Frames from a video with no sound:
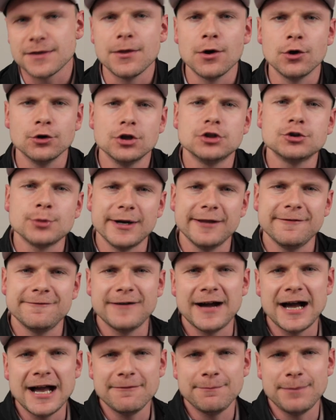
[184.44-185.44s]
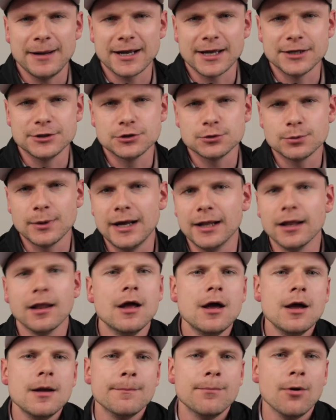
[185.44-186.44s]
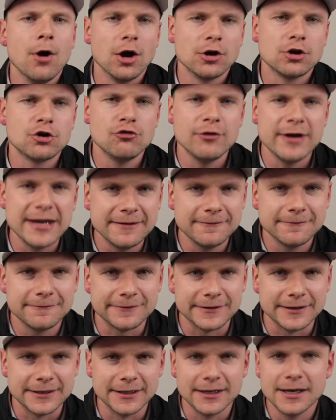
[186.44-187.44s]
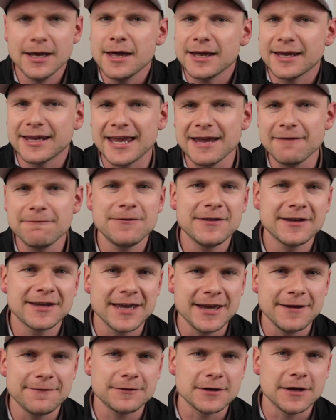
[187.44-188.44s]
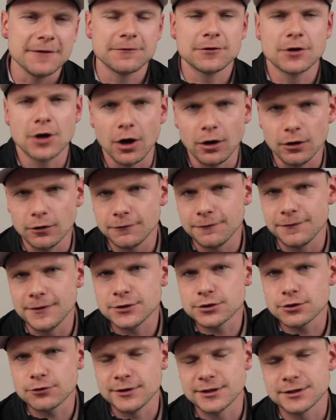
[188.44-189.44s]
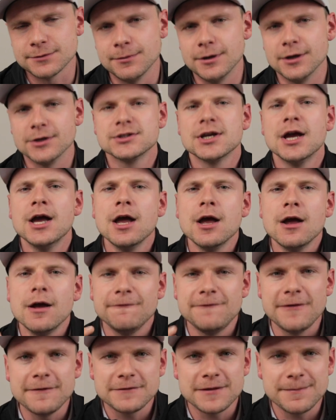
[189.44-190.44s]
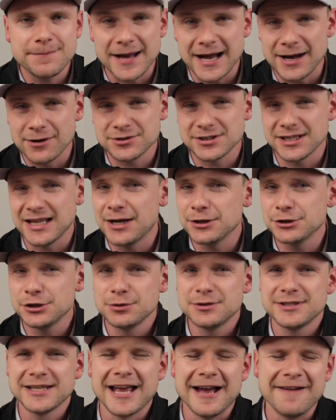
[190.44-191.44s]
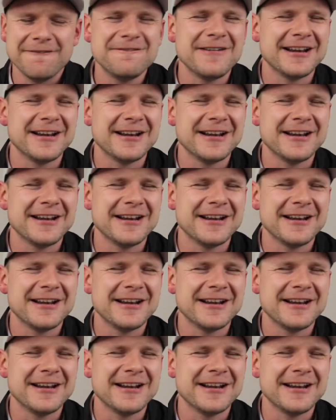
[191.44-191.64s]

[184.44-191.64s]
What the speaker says: in the under 25 package as well, but a green fee. Give the gift of golf this Christmas. £50 allows you to get a